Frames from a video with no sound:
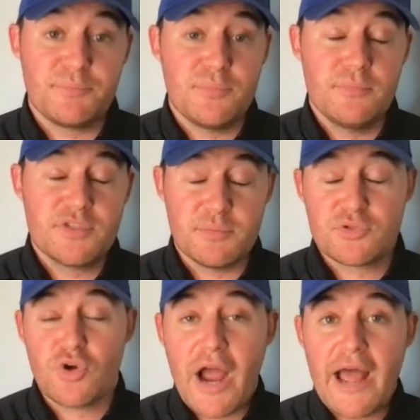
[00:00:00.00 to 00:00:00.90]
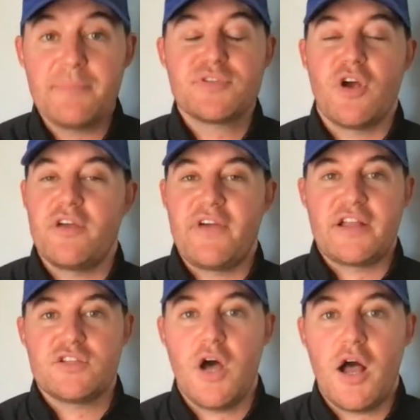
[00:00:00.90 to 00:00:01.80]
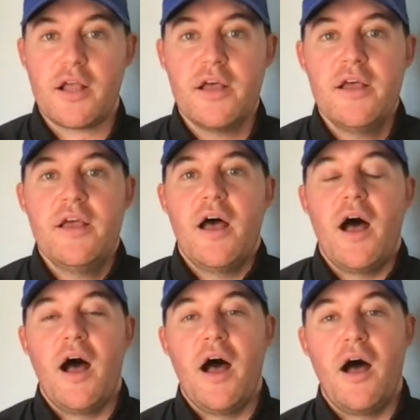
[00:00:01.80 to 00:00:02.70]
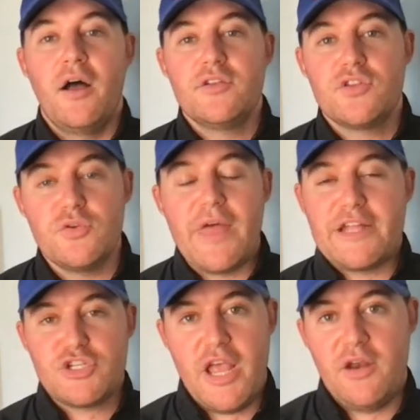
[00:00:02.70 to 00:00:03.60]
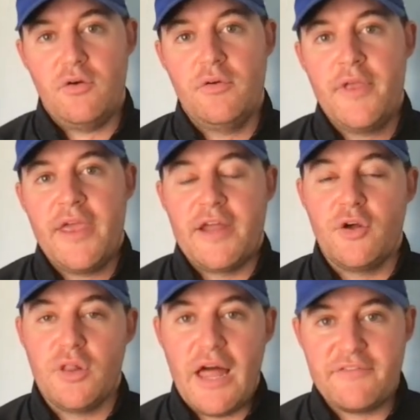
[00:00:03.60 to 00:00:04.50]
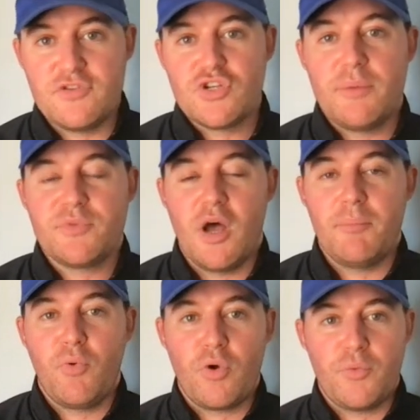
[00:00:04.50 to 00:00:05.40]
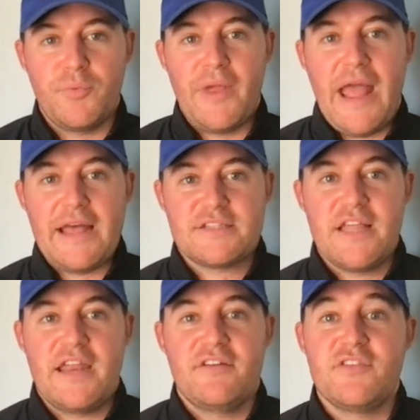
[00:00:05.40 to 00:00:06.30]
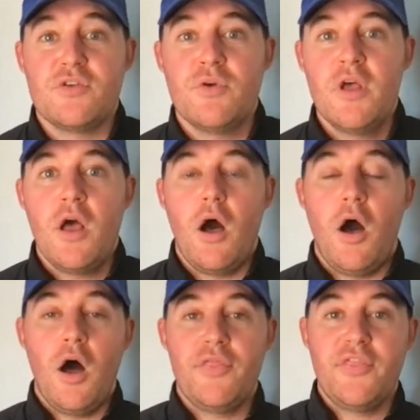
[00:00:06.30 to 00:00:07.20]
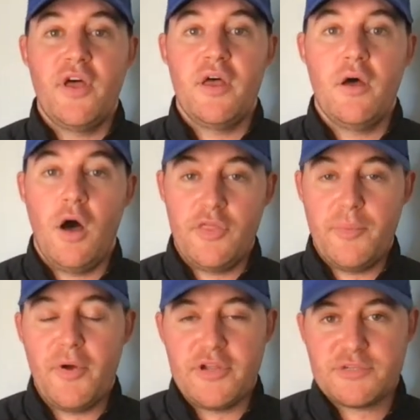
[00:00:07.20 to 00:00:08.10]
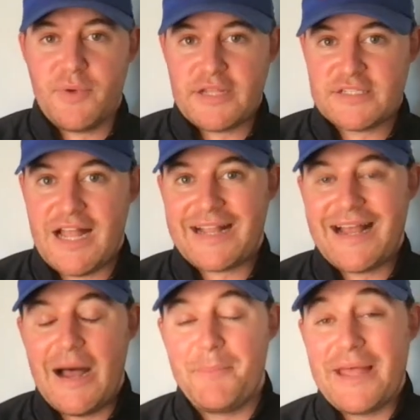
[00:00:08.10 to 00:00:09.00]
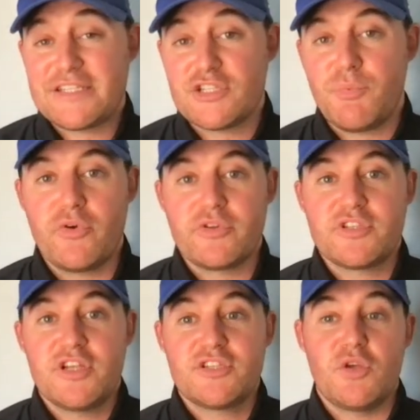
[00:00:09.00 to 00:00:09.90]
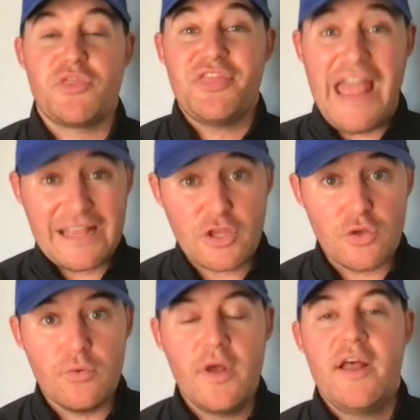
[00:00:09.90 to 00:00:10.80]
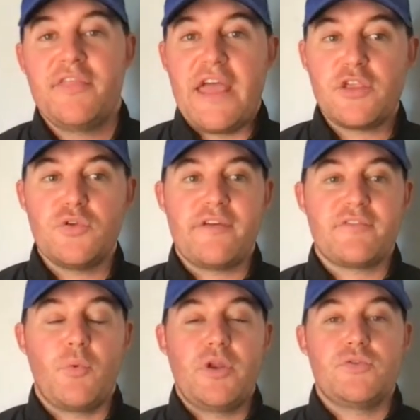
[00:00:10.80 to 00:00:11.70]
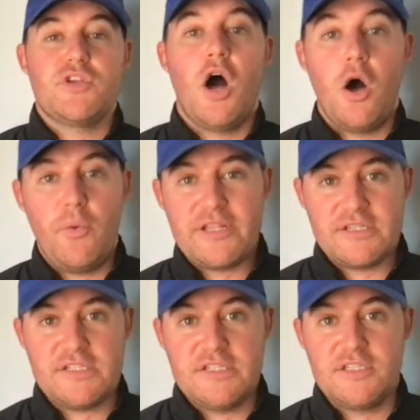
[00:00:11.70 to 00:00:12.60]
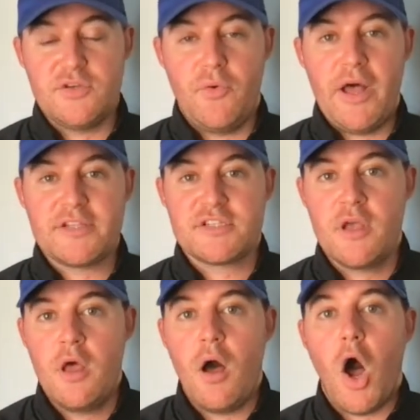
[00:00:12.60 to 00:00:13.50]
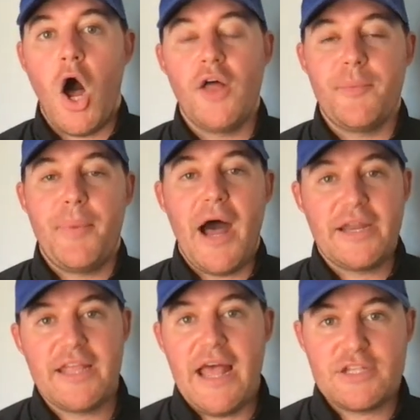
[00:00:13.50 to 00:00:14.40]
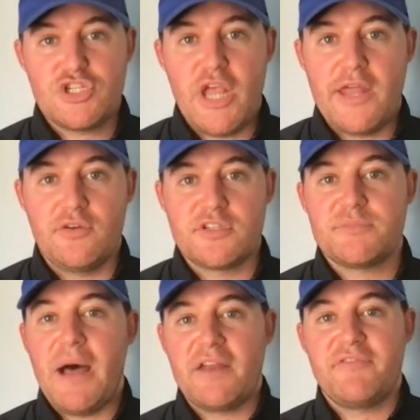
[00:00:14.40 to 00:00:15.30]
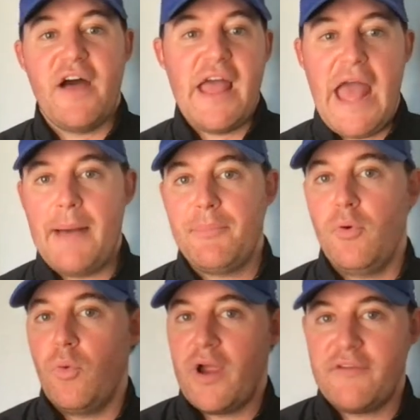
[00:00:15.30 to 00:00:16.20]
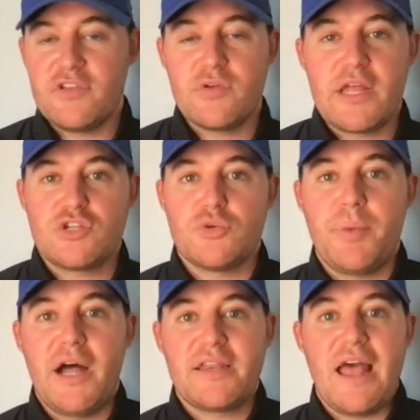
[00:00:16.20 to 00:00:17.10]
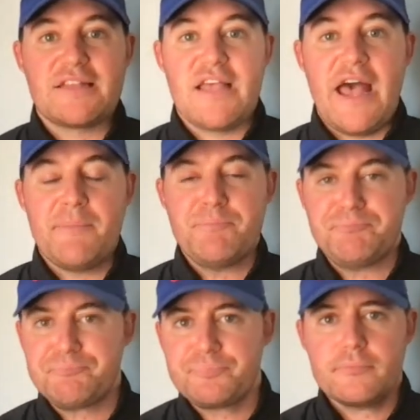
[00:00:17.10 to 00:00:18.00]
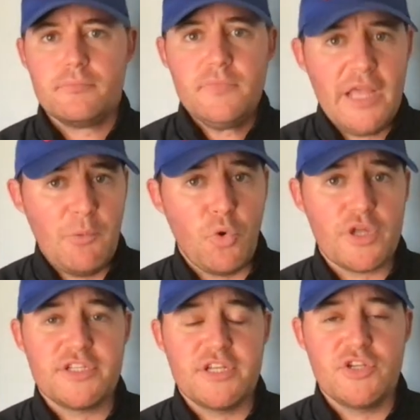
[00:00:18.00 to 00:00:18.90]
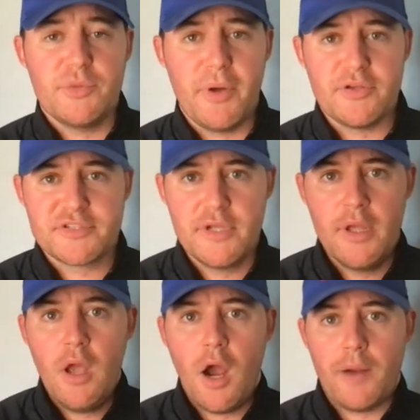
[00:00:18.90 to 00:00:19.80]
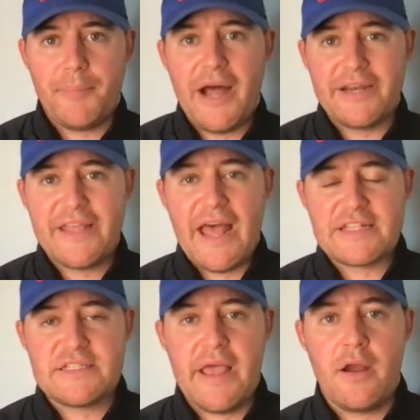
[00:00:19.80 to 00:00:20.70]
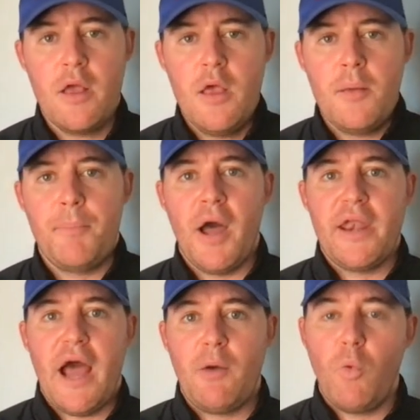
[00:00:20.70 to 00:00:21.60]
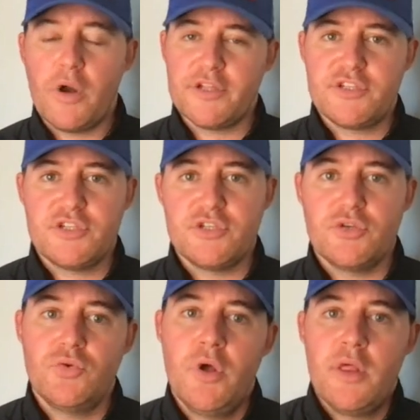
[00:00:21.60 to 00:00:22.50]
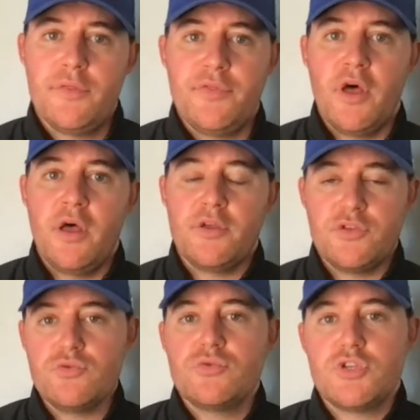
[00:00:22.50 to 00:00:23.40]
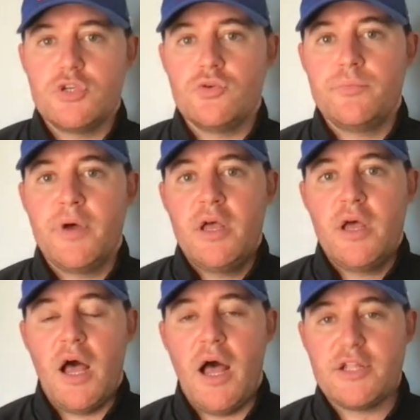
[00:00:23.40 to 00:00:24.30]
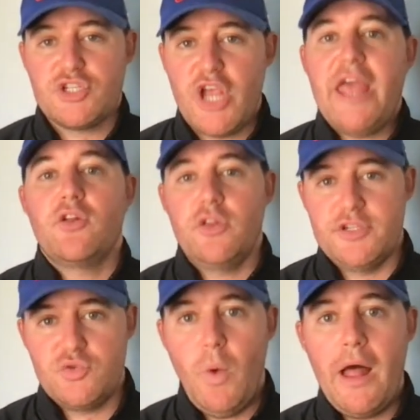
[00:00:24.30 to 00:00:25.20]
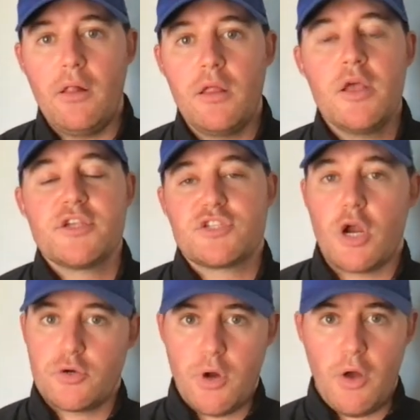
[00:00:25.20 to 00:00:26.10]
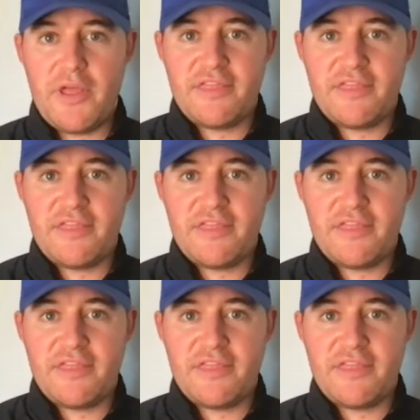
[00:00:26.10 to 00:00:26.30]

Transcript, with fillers: subscribe. Sorry if I could talk to that channel. I know a lot of you jumped on board when we asked that of you on the ontheponyexpress.com message boards. So thank you. Thank you to everyone who's always listened to us on the podcast channel, Spotify, Apple, wherever you catch your podcasts at. And we'll continue to post our podcast there. But I wanted to do the YouTube channel as well, start growing